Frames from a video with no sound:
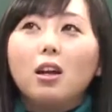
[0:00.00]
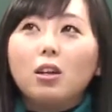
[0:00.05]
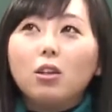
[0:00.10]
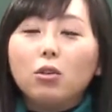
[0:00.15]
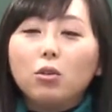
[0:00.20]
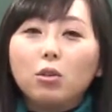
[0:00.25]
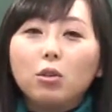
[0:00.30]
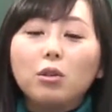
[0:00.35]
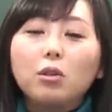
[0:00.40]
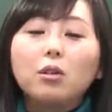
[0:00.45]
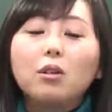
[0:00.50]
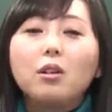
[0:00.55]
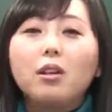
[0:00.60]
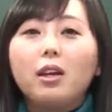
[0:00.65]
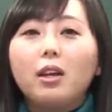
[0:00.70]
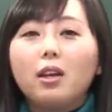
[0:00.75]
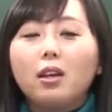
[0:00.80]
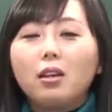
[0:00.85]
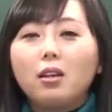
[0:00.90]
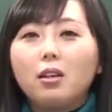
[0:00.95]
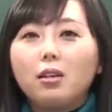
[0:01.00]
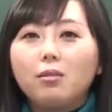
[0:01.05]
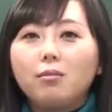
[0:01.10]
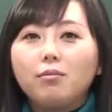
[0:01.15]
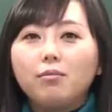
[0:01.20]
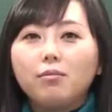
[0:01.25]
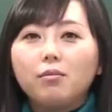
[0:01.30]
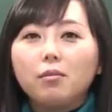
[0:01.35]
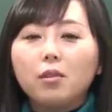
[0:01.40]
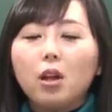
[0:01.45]
you're like
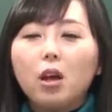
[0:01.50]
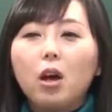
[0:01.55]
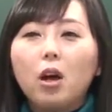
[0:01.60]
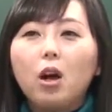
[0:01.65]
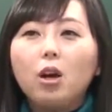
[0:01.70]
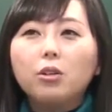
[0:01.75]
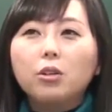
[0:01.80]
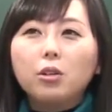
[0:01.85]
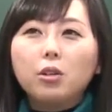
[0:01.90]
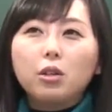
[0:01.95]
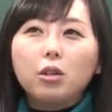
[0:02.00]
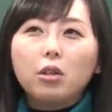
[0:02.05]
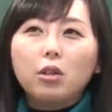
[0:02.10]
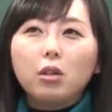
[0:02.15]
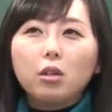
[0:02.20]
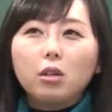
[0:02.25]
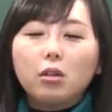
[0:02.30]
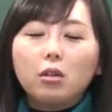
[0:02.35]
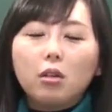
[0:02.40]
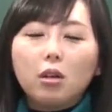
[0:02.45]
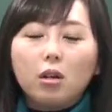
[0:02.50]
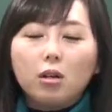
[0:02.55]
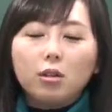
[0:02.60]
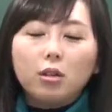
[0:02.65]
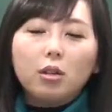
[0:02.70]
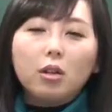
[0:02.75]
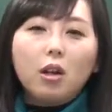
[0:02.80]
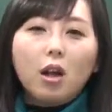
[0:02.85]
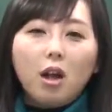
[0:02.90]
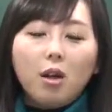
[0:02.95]

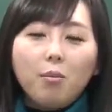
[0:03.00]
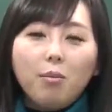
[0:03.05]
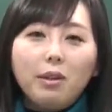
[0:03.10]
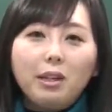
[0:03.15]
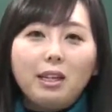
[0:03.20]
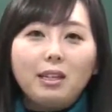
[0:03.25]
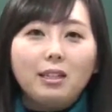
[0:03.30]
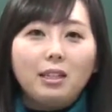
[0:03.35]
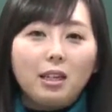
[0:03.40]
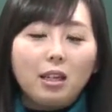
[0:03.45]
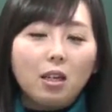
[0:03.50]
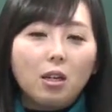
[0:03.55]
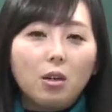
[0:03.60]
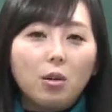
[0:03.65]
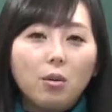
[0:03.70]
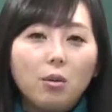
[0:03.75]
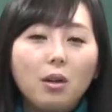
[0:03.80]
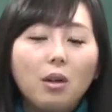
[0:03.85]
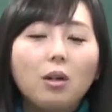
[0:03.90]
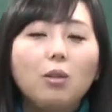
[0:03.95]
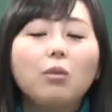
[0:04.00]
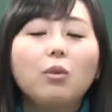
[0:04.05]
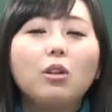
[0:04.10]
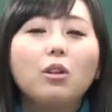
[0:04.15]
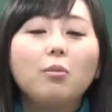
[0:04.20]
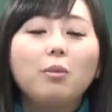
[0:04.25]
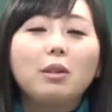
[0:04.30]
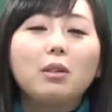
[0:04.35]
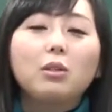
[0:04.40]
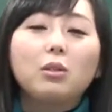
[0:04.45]
other companies in Korea
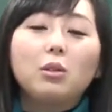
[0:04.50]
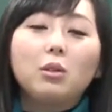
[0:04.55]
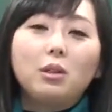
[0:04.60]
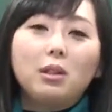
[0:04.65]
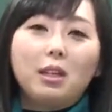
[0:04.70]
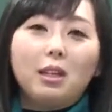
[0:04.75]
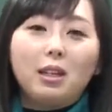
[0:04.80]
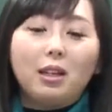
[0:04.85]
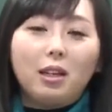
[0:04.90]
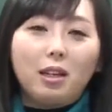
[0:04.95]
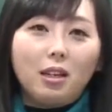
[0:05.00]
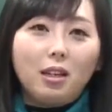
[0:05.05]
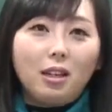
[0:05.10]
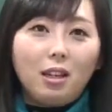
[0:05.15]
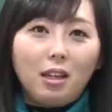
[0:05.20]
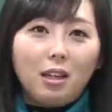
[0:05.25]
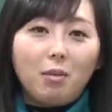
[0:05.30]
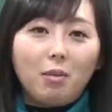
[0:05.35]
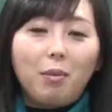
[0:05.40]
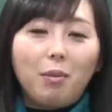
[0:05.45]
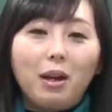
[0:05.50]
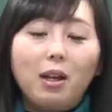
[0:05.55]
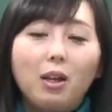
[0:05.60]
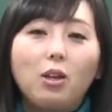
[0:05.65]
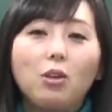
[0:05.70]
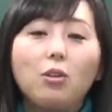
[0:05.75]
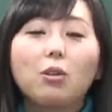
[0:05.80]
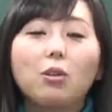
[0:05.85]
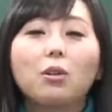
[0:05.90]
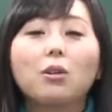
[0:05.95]
will be so delighted by
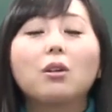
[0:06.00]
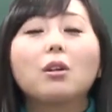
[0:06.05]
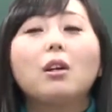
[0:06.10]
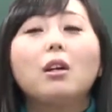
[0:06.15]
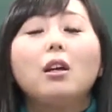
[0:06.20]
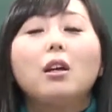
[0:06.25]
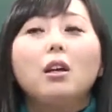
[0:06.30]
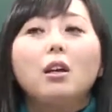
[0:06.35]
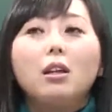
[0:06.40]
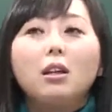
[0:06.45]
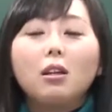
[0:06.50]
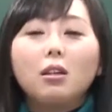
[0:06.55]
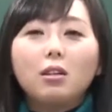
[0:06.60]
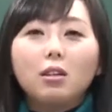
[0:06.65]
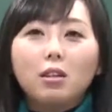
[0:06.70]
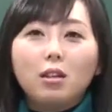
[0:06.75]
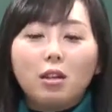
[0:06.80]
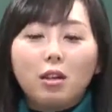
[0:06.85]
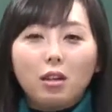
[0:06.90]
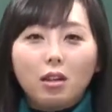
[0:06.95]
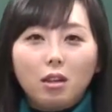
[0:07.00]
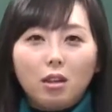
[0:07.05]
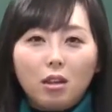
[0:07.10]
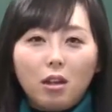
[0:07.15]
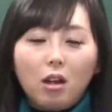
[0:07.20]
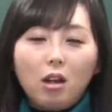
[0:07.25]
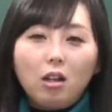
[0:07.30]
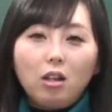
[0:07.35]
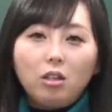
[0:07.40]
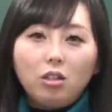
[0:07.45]
the
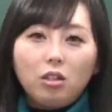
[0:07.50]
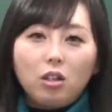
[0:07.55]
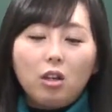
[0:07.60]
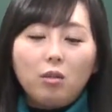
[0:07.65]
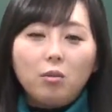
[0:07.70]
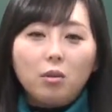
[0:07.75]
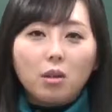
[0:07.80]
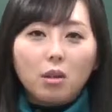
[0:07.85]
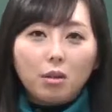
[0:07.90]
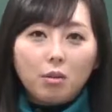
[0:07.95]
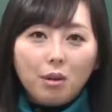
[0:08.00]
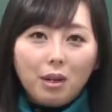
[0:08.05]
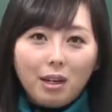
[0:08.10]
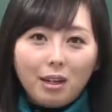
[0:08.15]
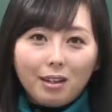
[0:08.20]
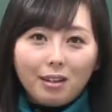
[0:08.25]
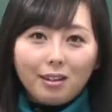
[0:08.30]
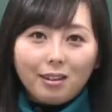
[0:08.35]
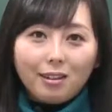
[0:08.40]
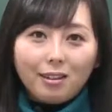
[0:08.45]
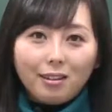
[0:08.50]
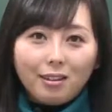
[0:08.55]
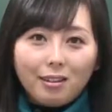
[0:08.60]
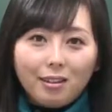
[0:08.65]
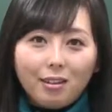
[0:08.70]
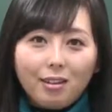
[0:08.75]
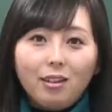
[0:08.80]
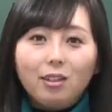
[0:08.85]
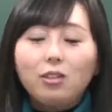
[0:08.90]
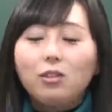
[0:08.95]
knowledge of Korean.
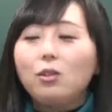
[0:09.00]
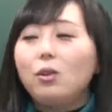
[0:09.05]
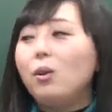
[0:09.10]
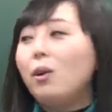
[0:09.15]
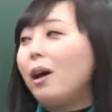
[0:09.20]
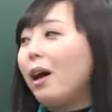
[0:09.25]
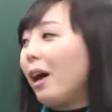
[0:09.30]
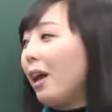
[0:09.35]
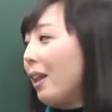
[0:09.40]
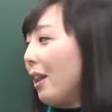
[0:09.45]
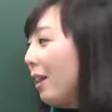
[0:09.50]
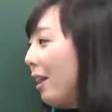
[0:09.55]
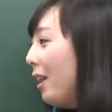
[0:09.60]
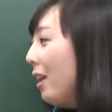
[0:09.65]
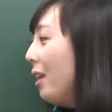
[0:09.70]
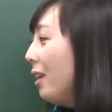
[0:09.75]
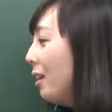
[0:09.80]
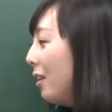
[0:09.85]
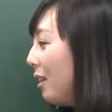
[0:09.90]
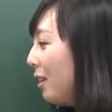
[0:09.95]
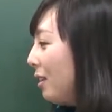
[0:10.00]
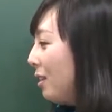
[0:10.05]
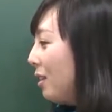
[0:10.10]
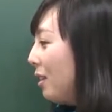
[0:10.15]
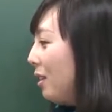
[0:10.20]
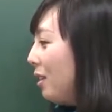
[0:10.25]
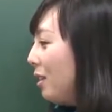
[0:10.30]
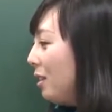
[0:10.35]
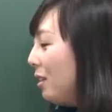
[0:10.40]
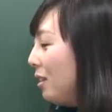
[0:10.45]
So I think this
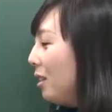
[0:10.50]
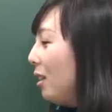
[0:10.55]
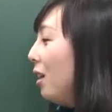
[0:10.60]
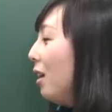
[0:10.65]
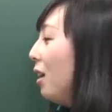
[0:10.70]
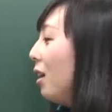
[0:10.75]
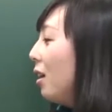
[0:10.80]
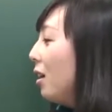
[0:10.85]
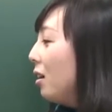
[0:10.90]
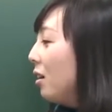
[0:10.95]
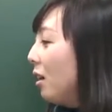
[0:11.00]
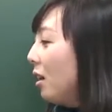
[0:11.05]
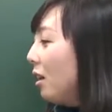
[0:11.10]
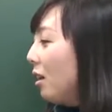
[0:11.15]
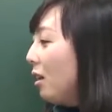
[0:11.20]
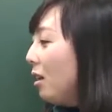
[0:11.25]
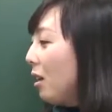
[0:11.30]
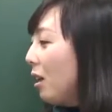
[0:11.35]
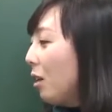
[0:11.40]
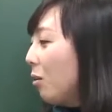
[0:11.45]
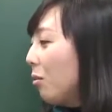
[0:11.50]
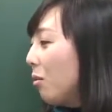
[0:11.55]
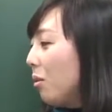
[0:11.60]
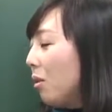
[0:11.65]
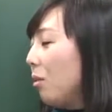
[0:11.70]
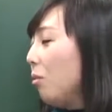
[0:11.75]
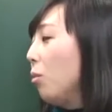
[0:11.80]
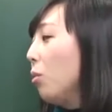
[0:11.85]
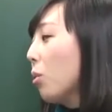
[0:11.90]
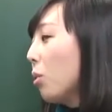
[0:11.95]
is a little
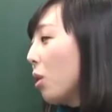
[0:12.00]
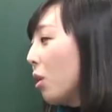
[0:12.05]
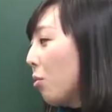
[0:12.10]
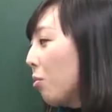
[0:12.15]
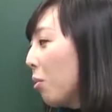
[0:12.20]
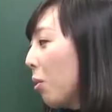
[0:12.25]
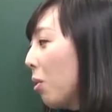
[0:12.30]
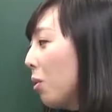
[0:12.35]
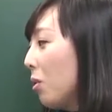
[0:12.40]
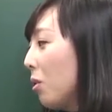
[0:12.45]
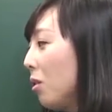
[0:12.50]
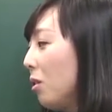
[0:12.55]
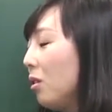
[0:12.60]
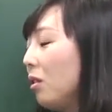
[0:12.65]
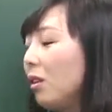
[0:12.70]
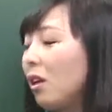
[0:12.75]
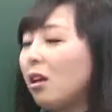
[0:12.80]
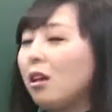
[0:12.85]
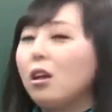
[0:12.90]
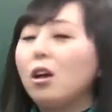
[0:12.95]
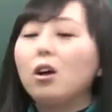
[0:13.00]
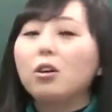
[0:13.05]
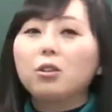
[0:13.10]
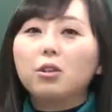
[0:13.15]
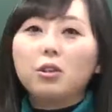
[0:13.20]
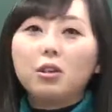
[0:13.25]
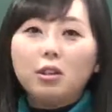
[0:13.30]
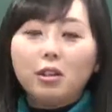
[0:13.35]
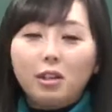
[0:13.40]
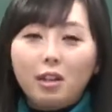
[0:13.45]
more important than
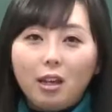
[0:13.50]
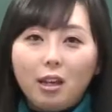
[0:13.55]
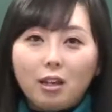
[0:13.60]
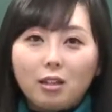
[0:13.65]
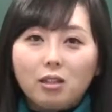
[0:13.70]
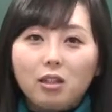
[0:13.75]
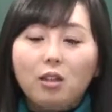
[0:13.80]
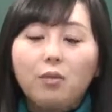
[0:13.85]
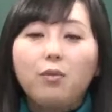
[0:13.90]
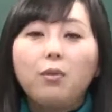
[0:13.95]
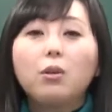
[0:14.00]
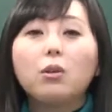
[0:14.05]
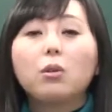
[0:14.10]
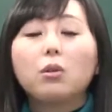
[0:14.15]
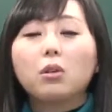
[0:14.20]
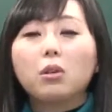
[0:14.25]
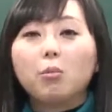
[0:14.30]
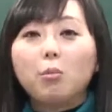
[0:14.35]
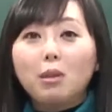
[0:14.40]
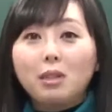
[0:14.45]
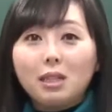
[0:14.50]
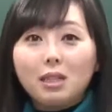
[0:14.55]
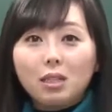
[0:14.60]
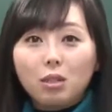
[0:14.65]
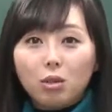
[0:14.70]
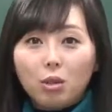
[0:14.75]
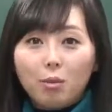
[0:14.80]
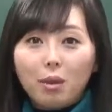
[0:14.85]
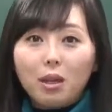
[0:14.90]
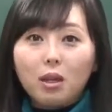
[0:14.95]
other things if you're on a business
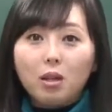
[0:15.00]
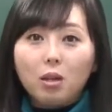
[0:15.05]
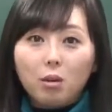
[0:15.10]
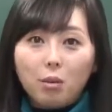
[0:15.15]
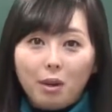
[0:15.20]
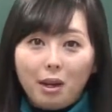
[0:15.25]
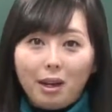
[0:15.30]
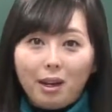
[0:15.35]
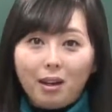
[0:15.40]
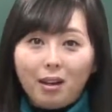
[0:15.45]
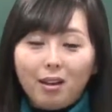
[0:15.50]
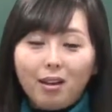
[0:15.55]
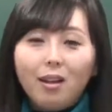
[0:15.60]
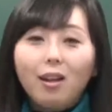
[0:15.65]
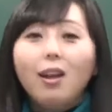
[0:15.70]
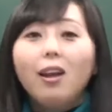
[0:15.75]
trip in Korea.